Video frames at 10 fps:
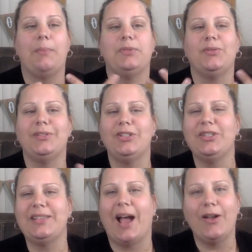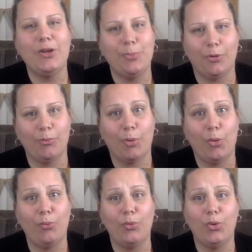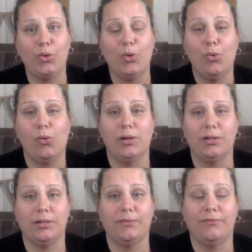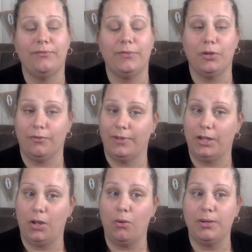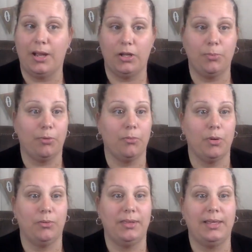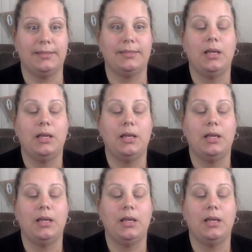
So it's just how you promote your video and how you promote this.